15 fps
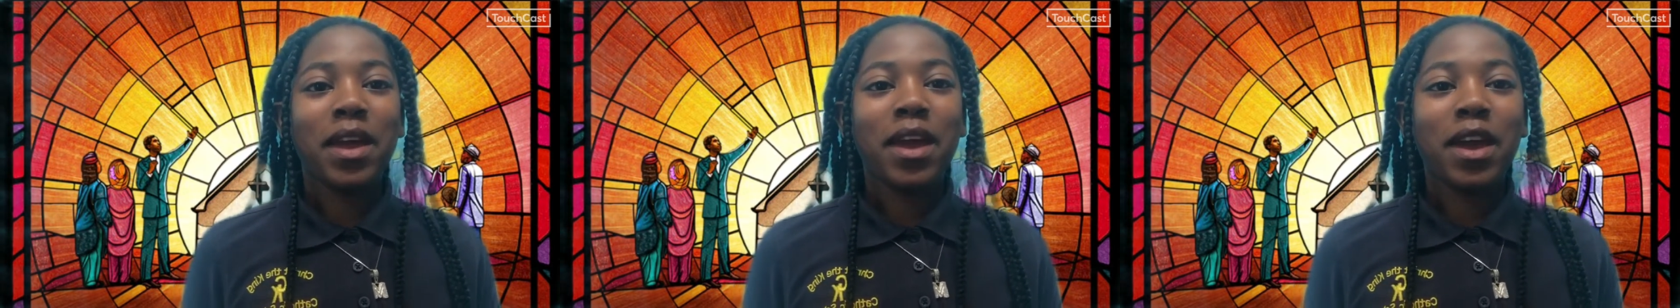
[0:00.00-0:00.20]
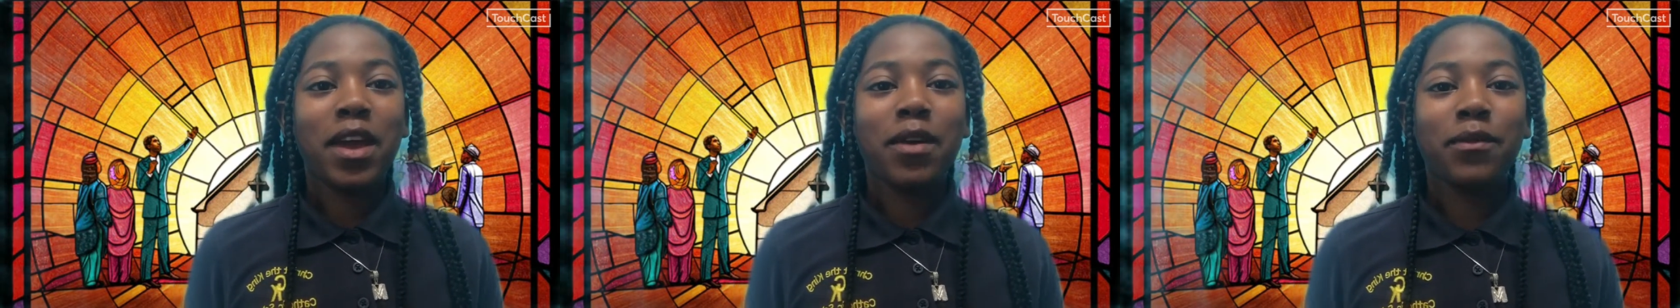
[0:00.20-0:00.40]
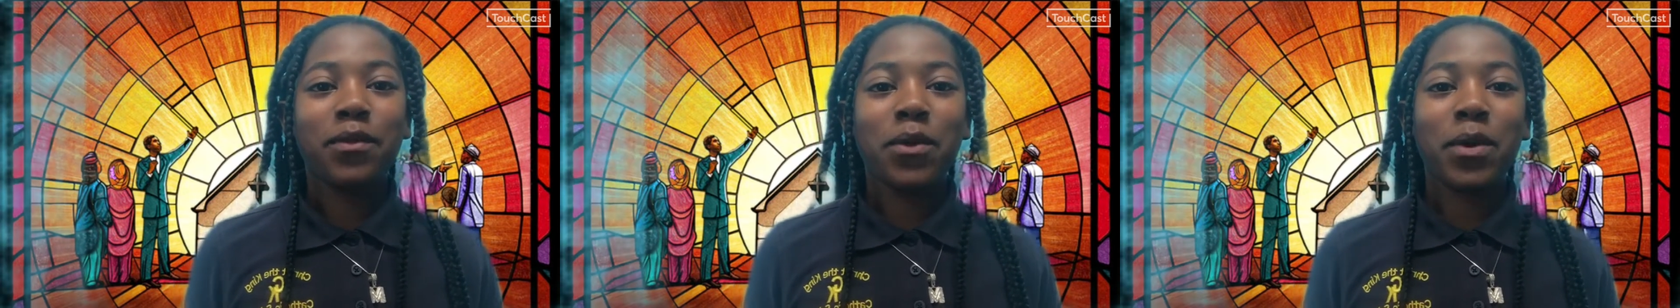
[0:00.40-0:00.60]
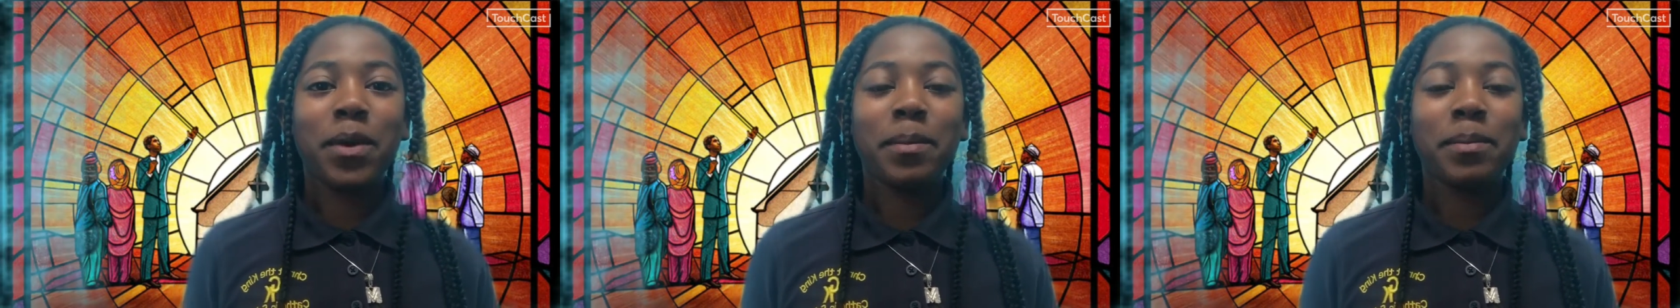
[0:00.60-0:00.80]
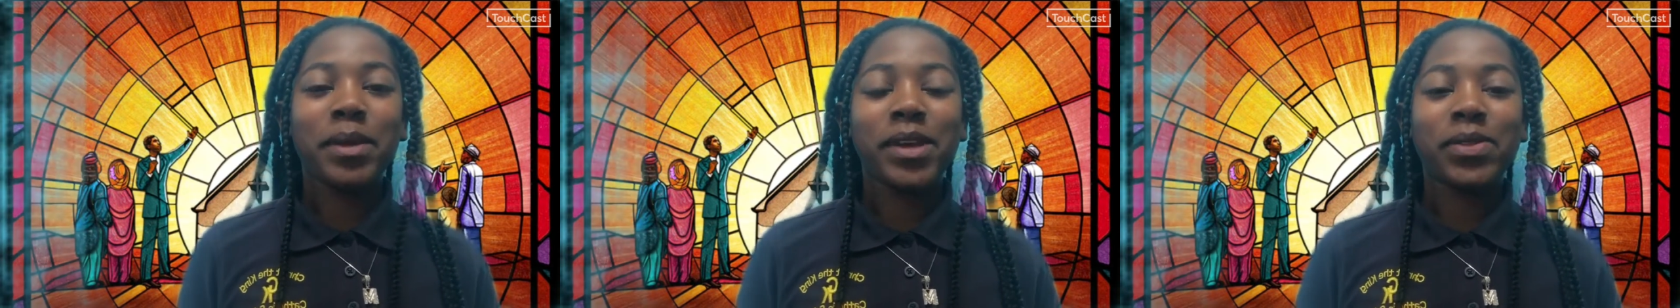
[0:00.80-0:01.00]

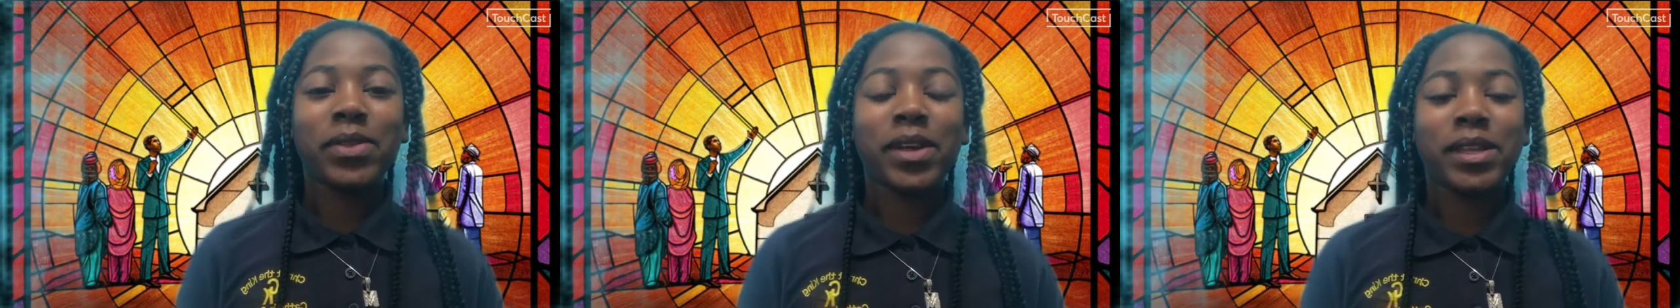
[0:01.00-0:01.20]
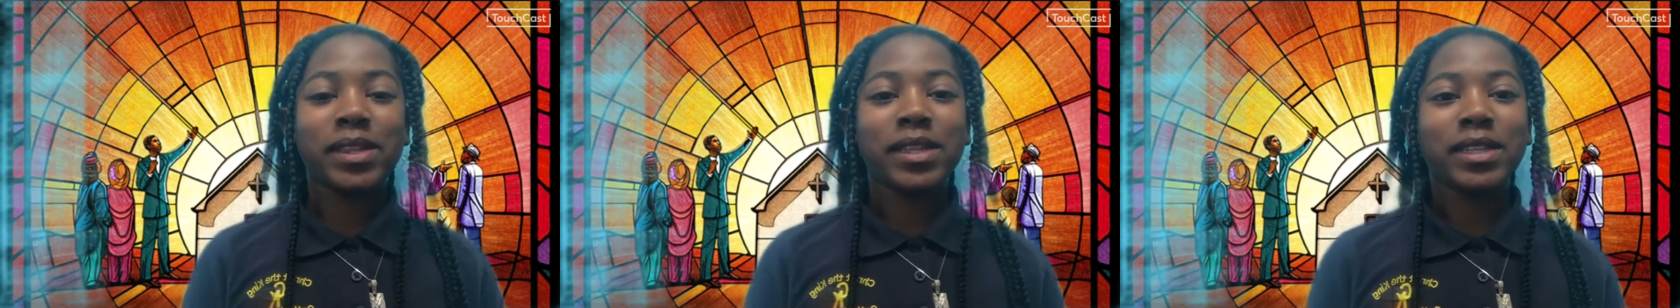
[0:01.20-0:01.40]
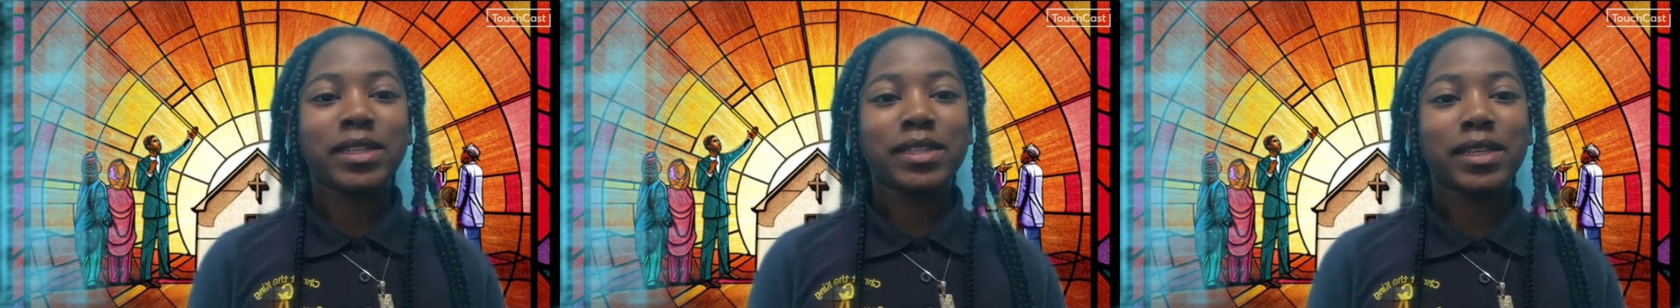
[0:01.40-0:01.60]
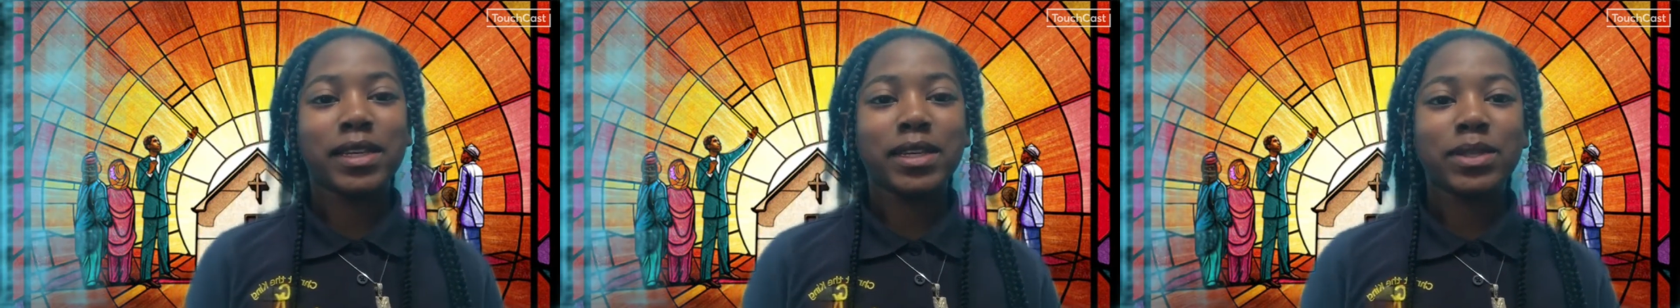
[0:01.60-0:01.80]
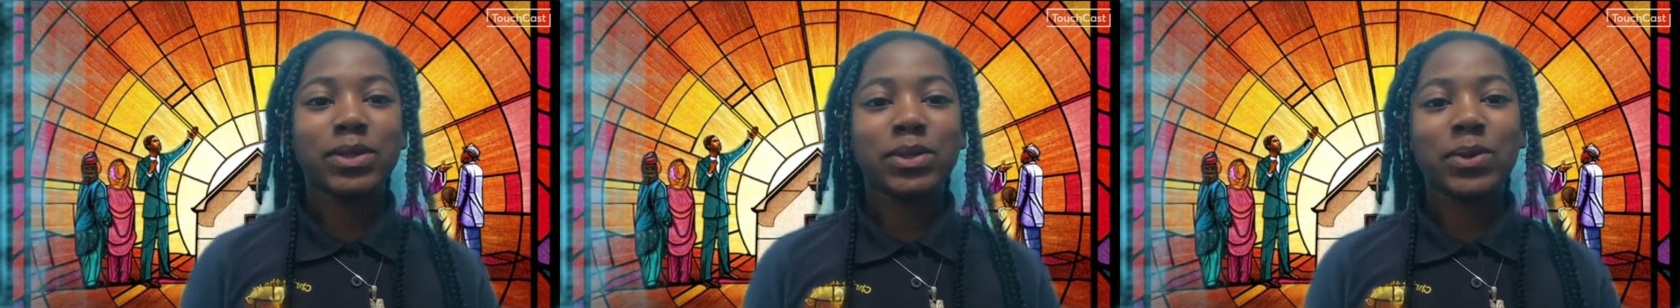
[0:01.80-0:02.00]
informed me that the
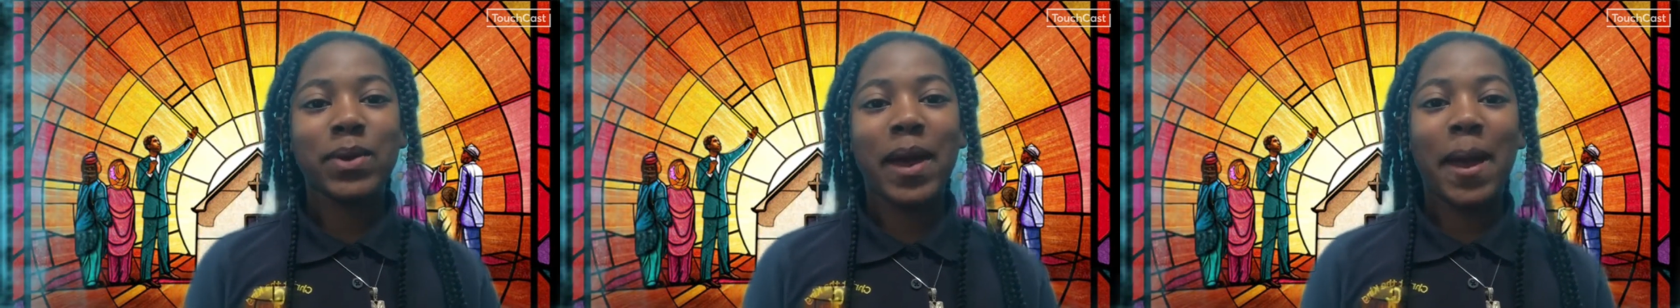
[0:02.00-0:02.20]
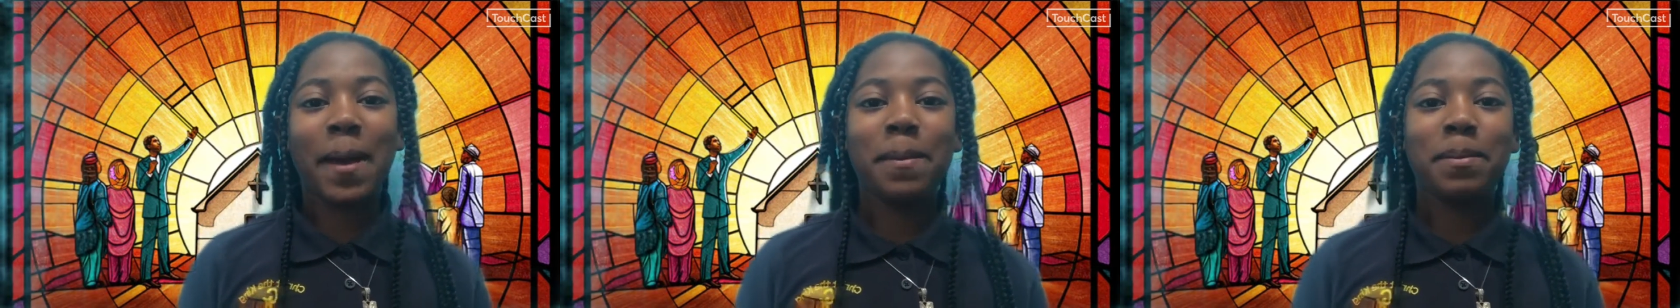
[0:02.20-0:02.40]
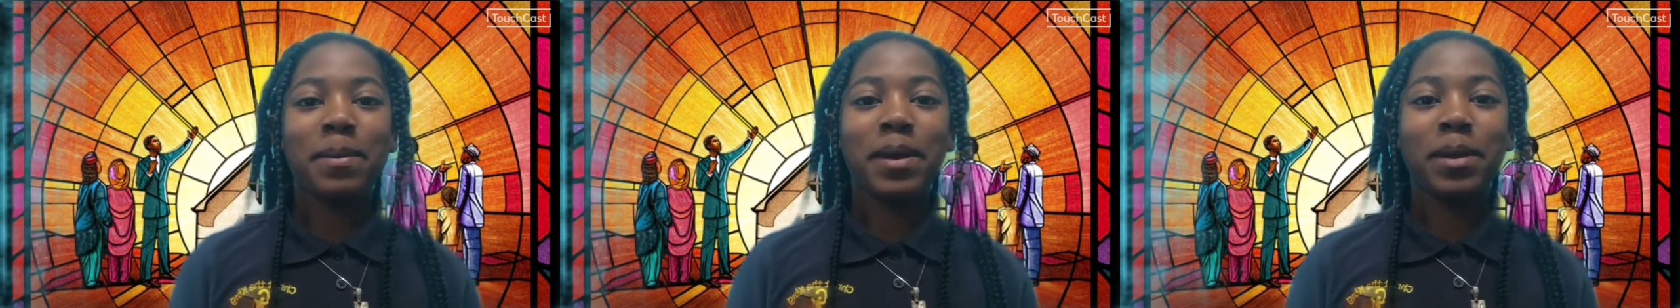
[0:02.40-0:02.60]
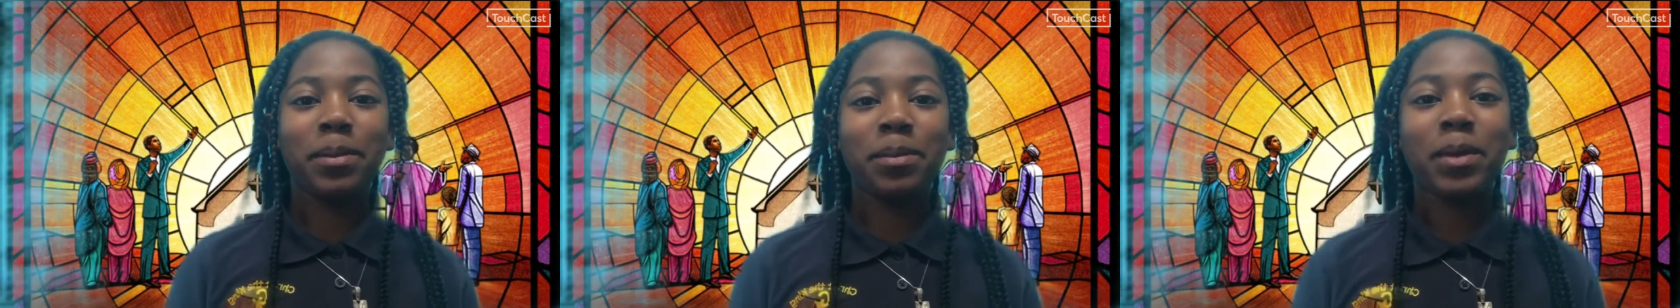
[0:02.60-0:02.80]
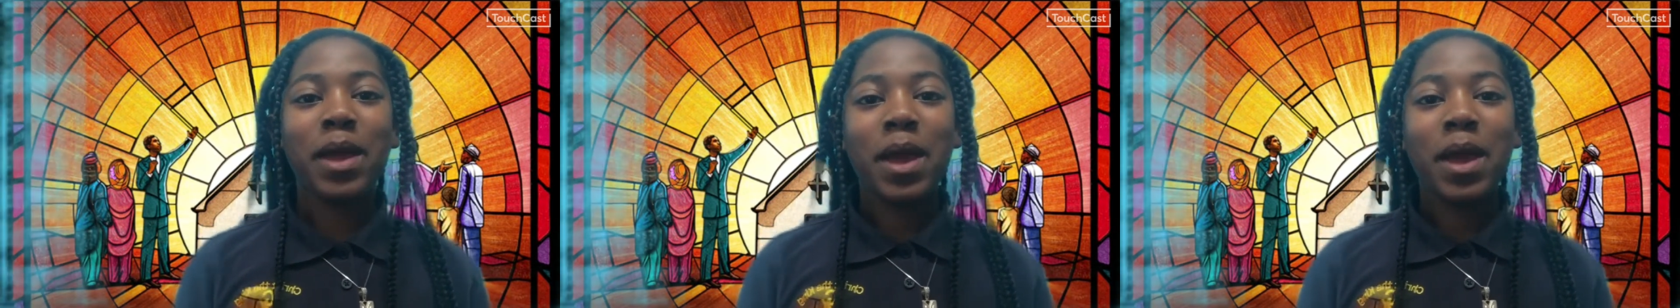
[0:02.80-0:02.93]
saints who have been